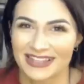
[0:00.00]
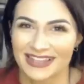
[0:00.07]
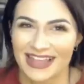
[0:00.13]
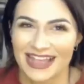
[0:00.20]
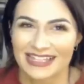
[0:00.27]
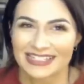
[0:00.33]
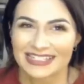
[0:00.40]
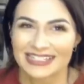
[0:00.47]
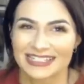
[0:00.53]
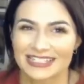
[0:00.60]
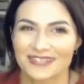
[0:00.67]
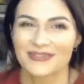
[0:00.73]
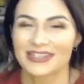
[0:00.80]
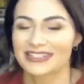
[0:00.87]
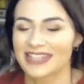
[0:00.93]
the last
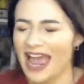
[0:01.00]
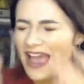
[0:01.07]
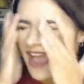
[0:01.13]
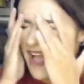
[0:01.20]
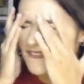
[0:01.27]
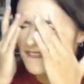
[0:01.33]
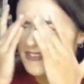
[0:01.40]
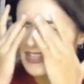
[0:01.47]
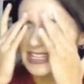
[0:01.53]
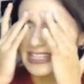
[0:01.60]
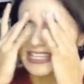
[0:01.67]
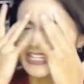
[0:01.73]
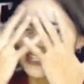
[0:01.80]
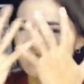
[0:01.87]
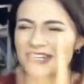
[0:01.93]
season because I, I feel like
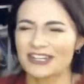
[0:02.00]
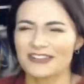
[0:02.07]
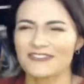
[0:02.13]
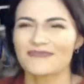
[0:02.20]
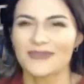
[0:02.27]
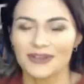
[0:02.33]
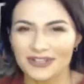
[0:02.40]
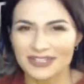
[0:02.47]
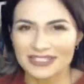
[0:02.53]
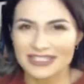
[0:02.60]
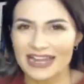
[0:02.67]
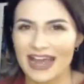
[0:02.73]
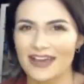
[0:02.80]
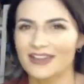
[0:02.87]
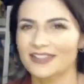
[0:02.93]
they should have milked
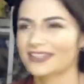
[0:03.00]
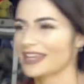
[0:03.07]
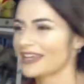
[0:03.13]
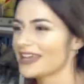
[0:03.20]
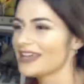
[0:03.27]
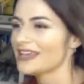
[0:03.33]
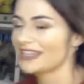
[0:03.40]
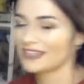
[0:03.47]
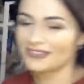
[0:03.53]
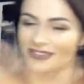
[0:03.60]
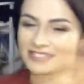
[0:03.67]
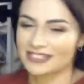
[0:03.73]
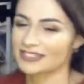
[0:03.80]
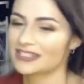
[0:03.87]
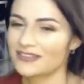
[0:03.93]
it out. Like, they
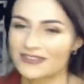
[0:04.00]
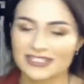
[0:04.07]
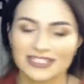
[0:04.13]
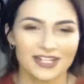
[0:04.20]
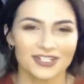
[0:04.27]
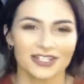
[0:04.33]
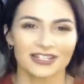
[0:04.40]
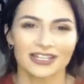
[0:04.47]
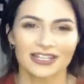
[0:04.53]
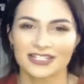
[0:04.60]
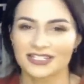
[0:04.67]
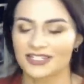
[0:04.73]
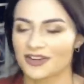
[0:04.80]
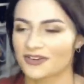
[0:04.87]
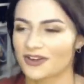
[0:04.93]
didn't even touch on Lady
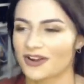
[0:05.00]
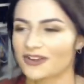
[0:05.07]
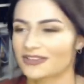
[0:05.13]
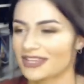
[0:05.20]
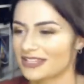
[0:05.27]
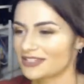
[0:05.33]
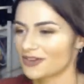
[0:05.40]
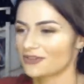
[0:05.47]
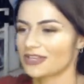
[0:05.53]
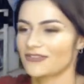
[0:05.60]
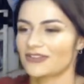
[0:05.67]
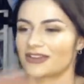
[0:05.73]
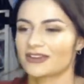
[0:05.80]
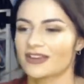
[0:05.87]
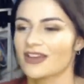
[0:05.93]
Stoneheart. They don't
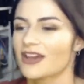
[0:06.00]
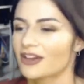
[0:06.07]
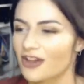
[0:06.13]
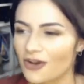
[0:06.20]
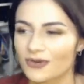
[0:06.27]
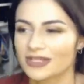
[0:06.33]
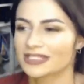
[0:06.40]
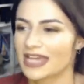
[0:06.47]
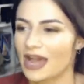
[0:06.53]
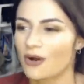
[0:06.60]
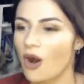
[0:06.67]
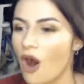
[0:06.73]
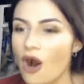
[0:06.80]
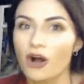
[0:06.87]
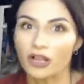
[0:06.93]
even go into
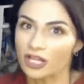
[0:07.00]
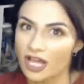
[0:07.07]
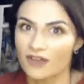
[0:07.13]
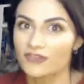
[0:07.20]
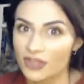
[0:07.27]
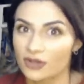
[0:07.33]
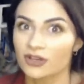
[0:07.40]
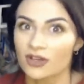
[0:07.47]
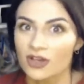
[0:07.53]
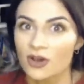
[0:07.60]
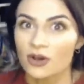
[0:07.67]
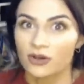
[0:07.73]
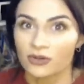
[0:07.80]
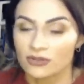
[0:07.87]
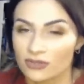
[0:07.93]
how all of the,
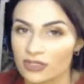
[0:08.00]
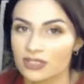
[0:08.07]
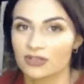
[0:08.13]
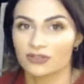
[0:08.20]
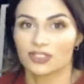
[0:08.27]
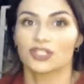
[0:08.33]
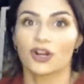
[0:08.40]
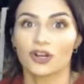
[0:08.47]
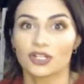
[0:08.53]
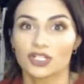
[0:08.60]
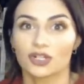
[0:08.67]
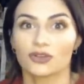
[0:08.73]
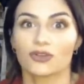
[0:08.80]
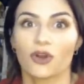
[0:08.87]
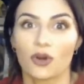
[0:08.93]
you know, Stark
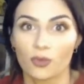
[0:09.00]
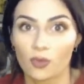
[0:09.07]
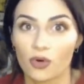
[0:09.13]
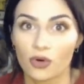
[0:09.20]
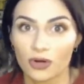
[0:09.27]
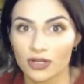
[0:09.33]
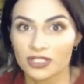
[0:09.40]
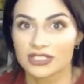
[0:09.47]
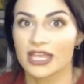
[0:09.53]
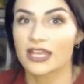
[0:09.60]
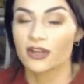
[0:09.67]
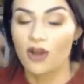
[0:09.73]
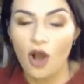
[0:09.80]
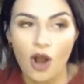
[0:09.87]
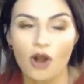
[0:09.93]
children are wargs. They
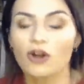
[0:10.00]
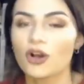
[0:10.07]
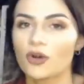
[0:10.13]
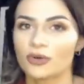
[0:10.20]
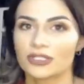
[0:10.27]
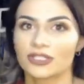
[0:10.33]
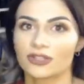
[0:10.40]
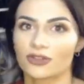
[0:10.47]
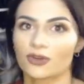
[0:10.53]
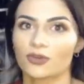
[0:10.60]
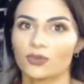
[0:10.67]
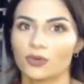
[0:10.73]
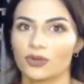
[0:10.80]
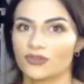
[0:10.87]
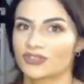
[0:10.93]
can all go into their
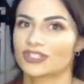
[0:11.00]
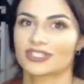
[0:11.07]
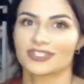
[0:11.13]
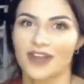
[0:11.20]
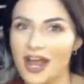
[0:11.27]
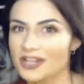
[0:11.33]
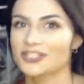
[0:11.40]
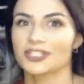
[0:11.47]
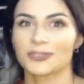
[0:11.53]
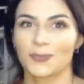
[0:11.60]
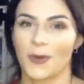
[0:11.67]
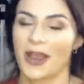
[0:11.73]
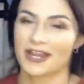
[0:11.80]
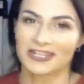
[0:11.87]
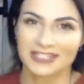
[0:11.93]
wolves. It's not just
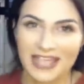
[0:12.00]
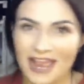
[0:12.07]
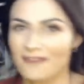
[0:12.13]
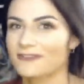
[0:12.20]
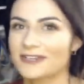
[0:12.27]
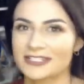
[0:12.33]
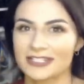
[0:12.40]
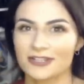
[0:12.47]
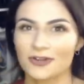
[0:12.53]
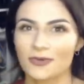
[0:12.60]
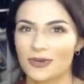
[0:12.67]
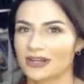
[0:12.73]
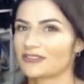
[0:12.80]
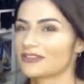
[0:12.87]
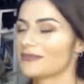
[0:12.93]
Bran, it's every
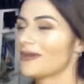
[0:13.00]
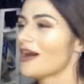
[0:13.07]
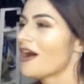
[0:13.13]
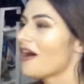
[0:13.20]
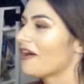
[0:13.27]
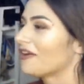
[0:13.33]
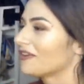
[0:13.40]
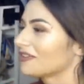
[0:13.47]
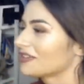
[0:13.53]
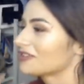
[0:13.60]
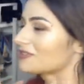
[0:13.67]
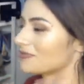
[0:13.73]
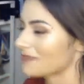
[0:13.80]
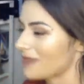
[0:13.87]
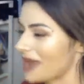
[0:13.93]
single one of them. All the
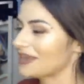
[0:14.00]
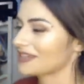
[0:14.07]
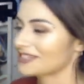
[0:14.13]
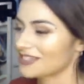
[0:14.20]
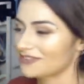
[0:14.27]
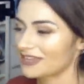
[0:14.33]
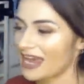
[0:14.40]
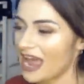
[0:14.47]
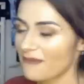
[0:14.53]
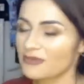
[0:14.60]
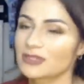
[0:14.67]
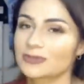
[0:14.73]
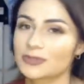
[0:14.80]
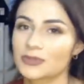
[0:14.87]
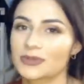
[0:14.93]
dramatic stuff that
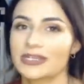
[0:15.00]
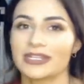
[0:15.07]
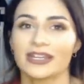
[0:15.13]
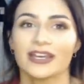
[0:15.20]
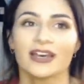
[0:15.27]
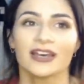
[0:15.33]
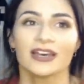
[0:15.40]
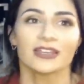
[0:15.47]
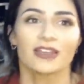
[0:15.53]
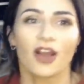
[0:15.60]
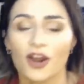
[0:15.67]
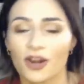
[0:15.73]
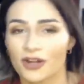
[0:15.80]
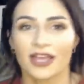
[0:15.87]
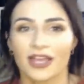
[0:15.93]
happens between
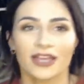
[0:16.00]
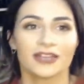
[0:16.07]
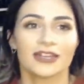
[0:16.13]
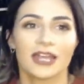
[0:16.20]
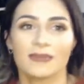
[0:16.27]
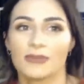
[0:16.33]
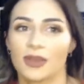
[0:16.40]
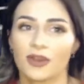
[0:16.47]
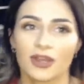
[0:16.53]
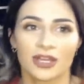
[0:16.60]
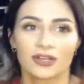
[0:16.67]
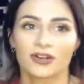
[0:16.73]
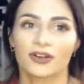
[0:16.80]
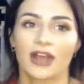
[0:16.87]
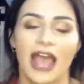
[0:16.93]
Arya and Nymeria
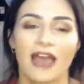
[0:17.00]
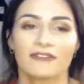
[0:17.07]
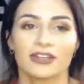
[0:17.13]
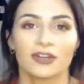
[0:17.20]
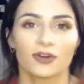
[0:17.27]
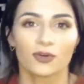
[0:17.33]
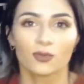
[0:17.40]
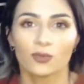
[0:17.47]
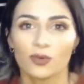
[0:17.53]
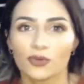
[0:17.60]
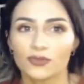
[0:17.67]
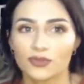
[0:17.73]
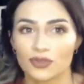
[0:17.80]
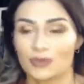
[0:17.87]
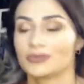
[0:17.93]
and her having her
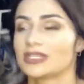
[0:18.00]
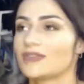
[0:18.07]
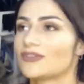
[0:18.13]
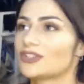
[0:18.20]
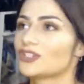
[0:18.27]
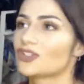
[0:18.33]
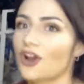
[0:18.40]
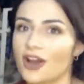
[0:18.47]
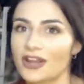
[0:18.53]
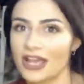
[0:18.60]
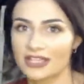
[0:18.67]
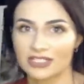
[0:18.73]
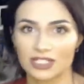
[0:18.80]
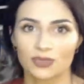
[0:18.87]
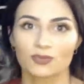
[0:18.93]
wolf dreams. Even Jon
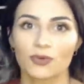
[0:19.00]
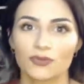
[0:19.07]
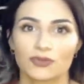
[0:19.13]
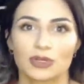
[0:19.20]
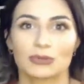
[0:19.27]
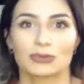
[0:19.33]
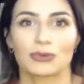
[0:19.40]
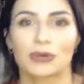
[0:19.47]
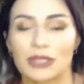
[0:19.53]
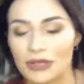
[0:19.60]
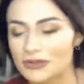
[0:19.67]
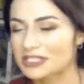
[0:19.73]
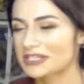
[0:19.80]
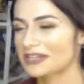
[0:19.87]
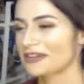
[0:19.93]
has his wolf dreams where he
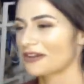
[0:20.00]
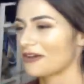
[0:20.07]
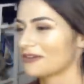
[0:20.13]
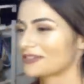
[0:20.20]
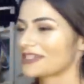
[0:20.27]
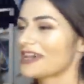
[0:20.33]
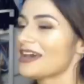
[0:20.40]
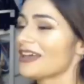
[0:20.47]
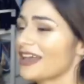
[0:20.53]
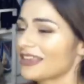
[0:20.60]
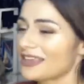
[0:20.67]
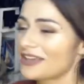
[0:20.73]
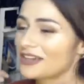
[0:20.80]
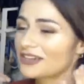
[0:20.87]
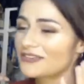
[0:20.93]
goes into ghosts.
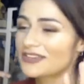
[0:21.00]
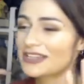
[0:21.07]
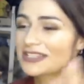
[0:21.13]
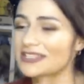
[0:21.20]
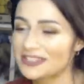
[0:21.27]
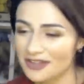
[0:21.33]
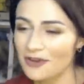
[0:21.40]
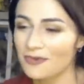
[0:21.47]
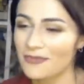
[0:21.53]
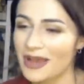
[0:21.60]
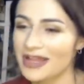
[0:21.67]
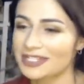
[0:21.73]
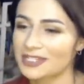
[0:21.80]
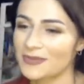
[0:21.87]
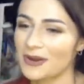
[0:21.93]
Like, they could have done so
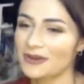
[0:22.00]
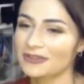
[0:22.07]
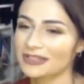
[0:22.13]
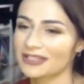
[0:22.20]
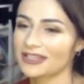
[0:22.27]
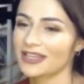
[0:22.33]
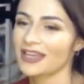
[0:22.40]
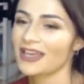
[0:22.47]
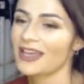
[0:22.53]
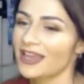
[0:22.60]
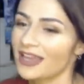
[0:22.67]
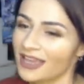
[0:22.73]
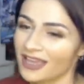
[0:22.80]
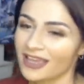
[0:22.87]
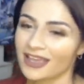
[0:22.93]
much. Apparently,
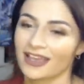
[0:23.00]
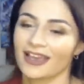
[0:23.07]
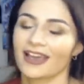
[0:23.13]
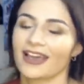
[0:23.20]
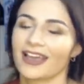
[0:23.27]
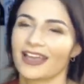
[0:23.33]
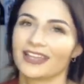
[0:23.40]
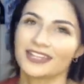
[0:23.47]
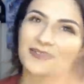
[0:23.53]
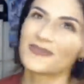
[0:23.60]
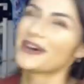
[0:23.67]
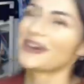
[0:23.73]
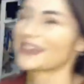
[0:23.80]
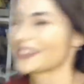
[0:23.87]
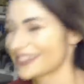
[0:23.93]
in the
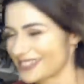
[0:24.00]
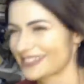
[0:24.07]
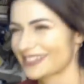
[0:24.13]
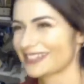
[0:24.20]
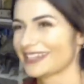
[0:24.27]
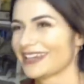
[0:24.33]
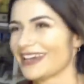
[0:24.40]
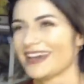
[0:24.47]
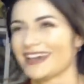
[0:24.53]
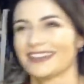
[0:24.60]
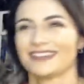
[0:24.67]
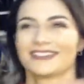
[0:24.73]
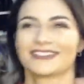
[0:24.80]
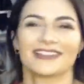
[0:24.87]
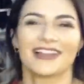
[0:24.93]
books
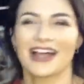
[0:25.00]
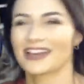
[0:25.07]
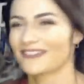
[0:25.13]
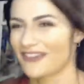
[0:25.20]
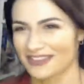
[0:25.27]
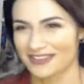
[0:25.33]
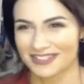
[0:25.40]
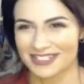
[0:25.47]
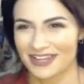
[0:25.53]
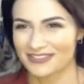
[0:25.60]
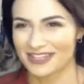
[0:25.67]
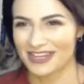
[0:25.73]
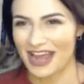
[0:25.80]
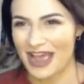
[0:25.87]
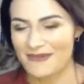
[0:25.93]
there's a lot of other
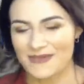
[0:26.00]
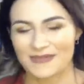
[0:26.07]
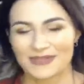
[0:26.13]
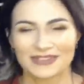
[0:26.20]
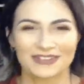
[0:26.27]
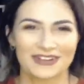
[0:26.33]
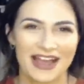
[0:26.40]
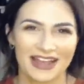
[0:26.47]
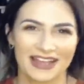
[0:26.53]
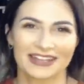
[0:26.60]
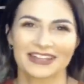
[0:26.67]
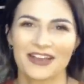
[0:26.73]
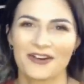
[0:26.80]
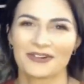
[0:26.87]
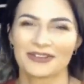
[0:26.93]
stuff that happened, but they're not going
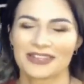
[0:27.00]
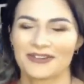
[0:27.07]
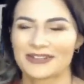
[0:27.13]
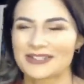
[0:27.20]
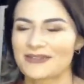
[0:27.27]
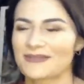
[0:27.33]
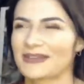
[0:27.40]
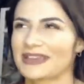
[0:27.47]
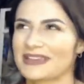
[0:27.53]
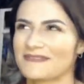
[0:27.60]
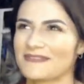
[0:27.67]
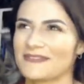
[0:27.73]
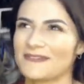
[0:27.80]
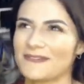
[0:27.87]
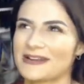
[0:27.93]
to go with it, which I'm like,
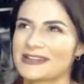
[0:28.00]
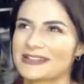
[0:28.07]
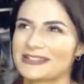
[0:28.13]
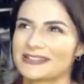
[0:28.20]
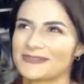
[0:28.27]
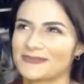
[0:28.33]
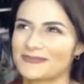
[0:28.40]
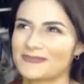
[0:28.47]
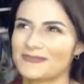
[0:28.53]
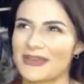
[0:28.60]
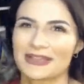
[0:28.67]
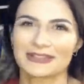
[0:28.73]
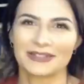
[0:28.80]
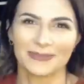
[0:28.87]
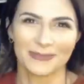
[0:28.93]
if you wanted to
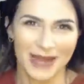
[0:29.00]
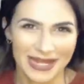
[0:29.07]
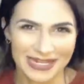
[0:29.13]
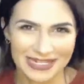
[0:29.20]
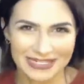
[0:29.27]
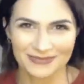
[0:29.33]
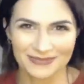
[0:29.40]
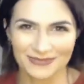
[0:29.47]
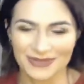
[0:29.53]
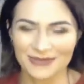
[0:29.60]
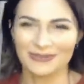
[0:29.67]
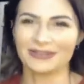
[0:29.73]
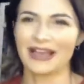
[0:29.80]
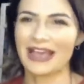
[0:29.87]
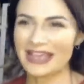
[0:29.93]
make the monies and
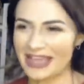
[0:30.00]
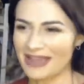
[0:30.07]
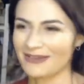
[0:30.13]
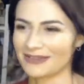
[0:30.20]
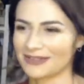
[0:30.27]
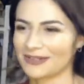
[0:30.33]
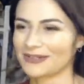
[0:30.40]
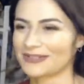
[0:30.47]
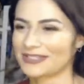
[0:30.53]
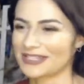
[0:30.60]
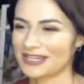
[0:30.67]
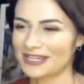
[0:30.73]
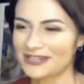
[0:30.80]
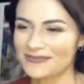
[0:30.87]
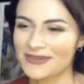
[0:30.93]
people like Game of Thrones, you
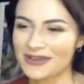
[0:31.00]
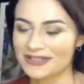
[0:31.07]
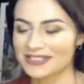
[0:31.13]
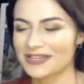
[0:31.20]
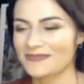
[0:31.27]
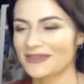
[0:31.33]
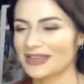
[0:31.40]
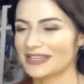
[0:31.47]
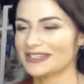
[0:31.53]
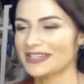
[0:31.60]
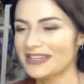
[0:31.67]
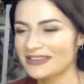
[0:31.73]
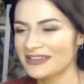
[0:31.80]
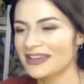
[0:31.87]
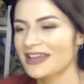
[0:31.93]
could have milked it, but you
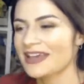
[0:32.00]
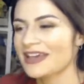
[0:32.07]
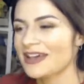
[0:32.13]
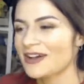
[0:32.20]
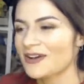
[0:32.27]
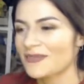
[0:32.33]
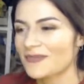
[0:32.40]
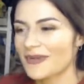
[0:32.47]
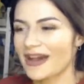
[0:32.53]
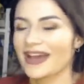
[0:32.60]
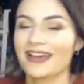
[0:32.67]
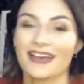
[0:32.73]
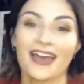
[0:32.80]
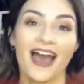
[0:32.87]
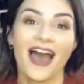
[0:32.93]
didn't. But